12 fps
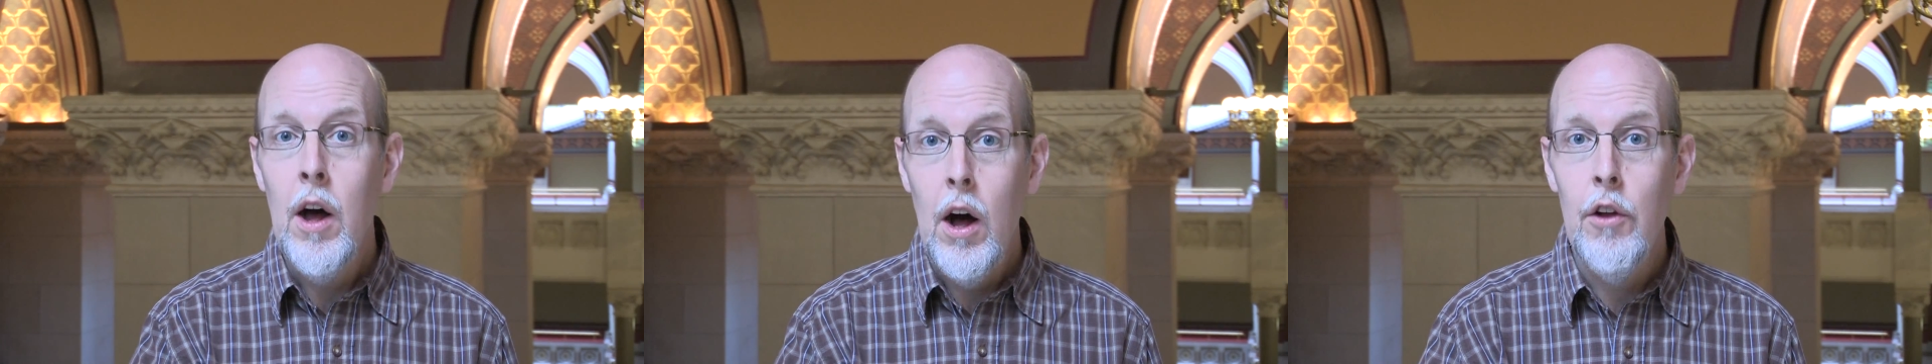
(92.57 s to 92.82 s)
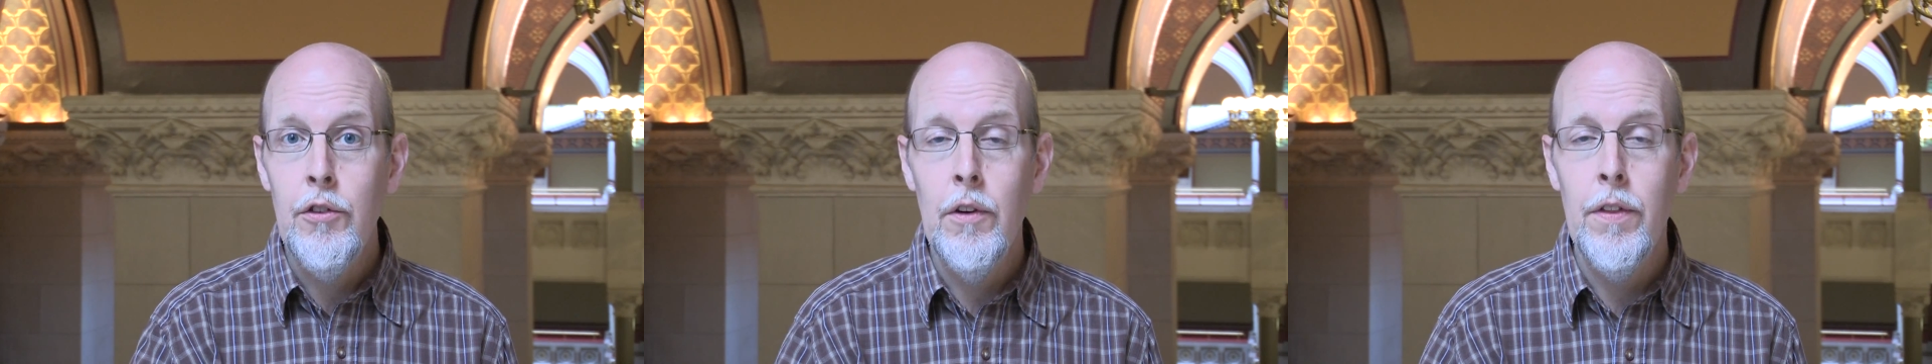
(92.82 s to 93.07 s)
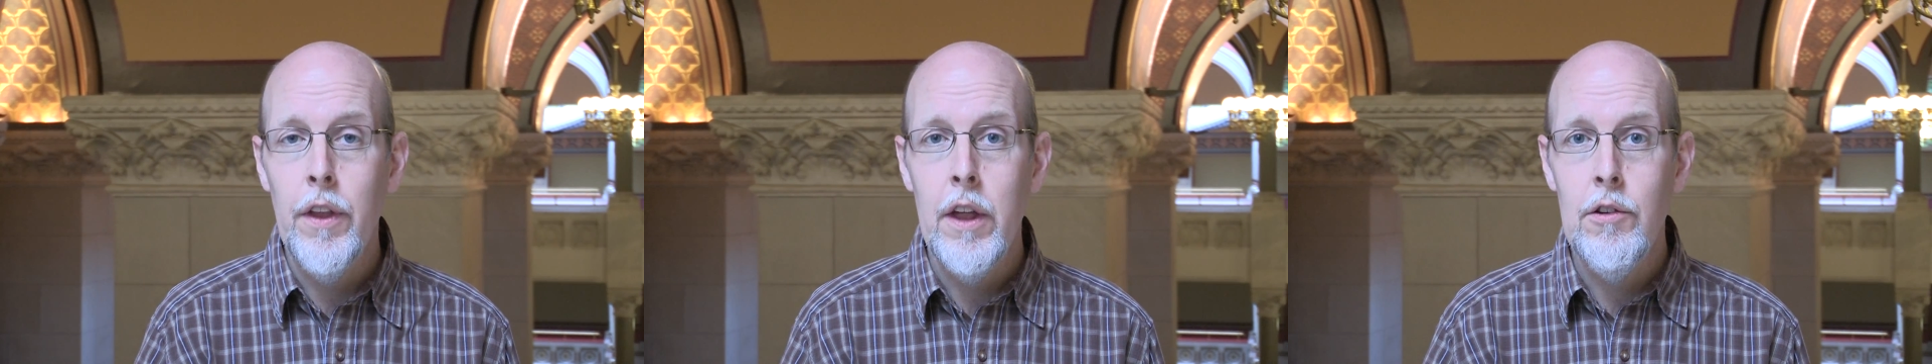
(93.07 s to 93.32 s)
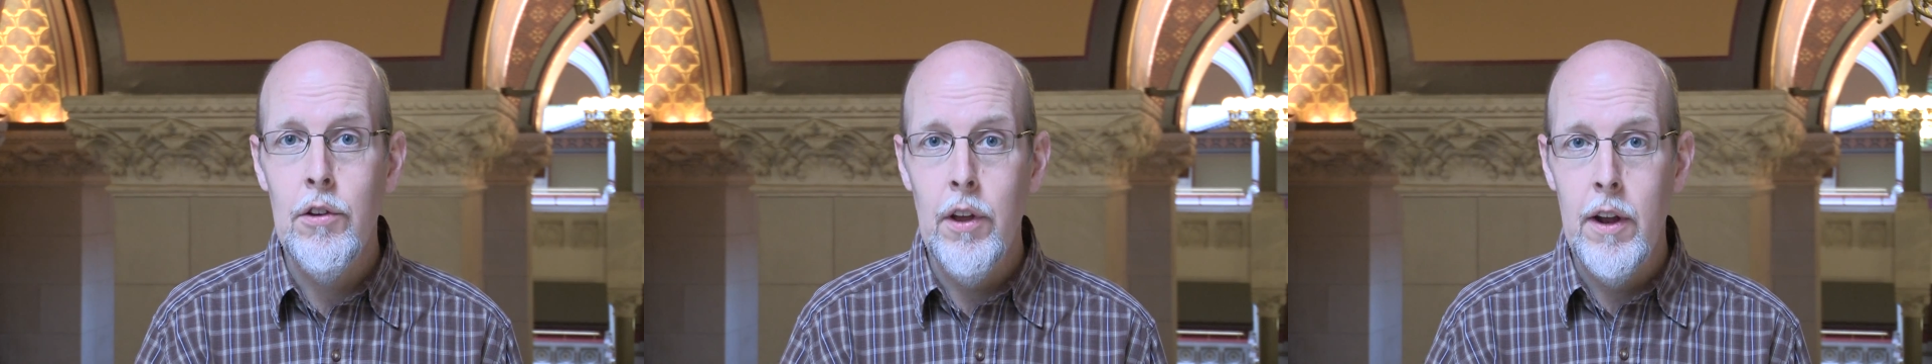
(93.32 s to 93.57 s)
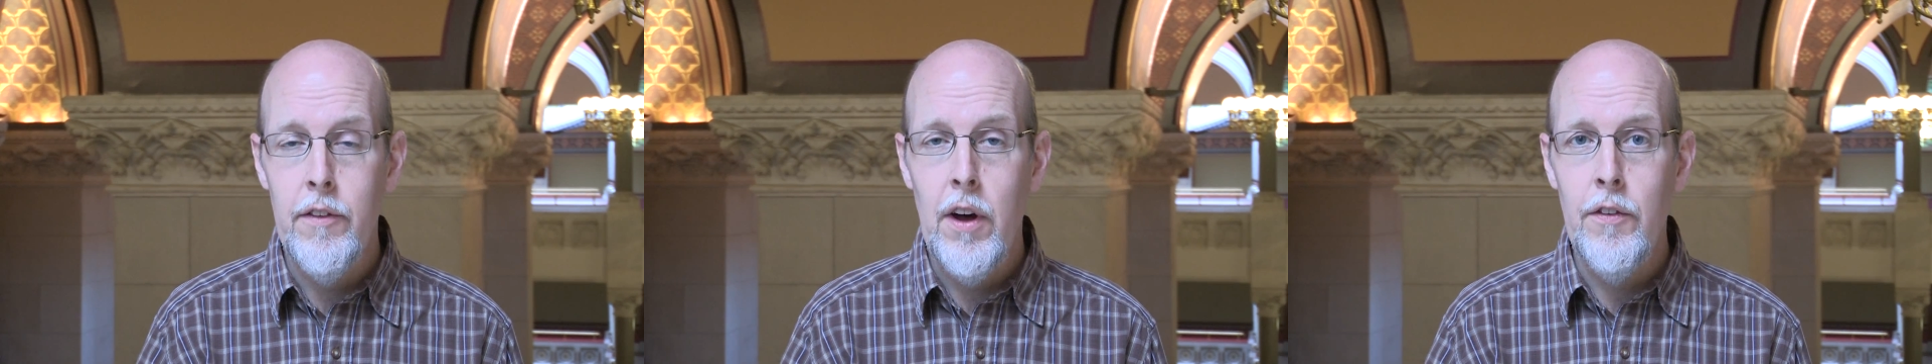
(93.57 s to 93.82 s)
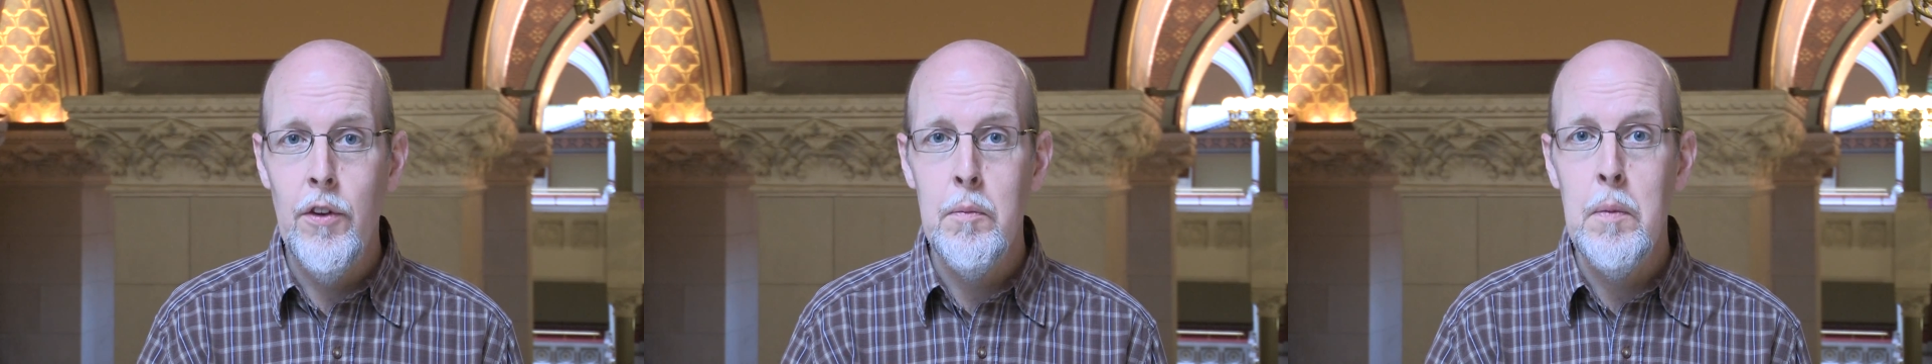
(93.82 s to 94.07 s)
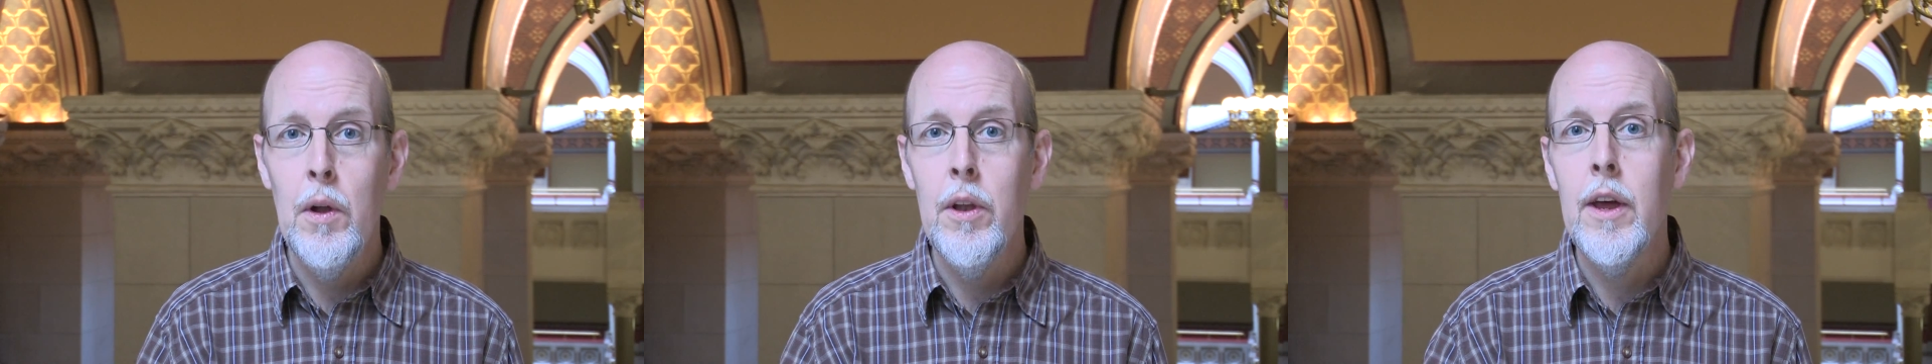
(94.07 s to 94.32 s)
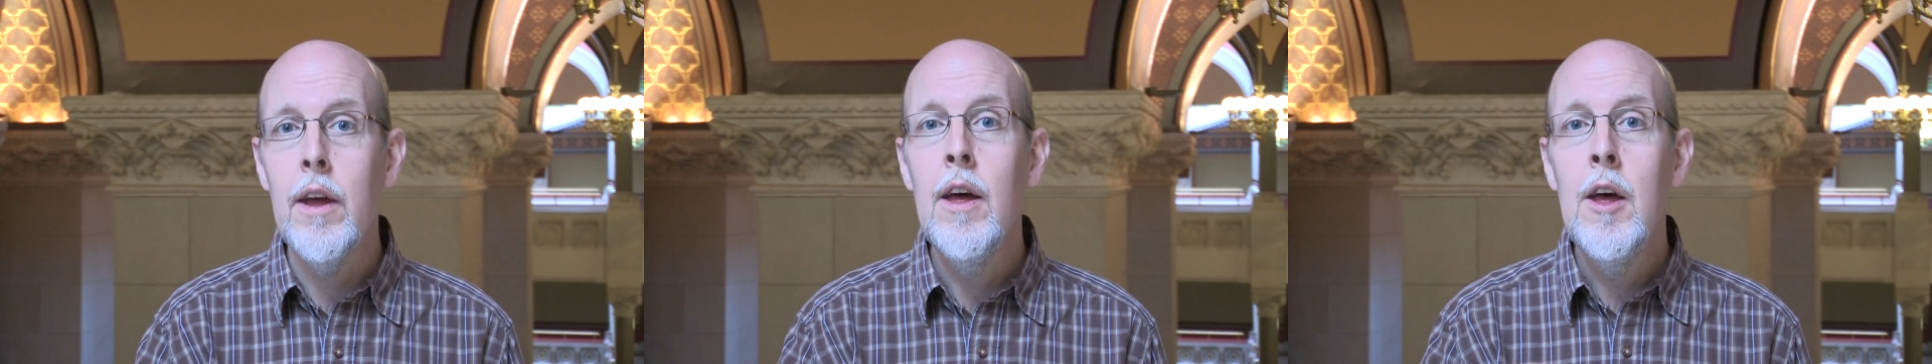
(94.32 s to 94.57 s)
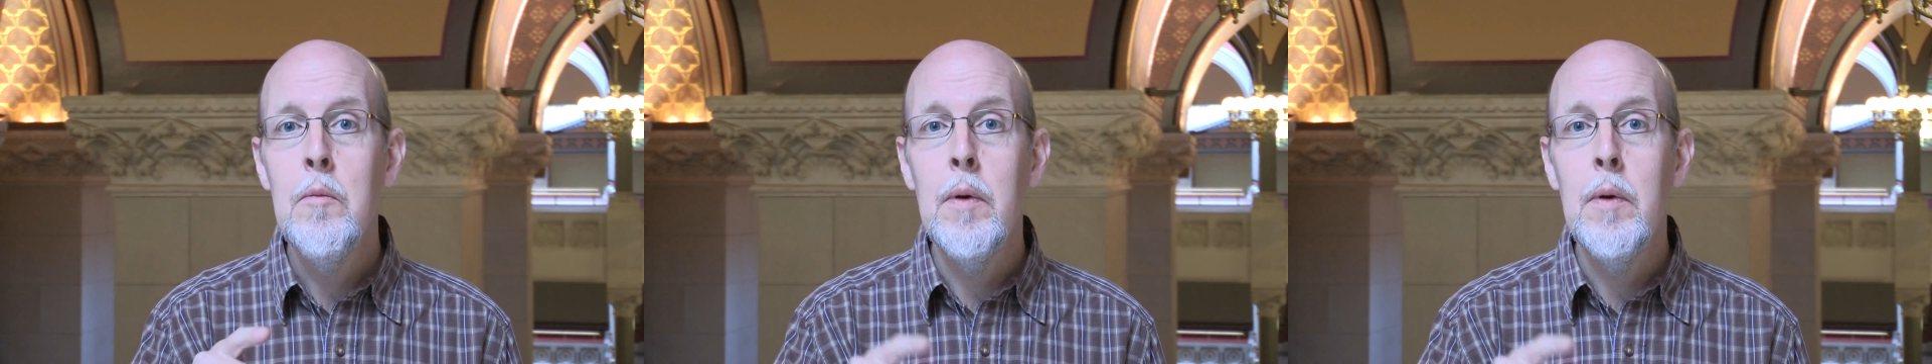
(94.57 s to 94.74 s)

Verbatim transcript: also in the Legislative Office building,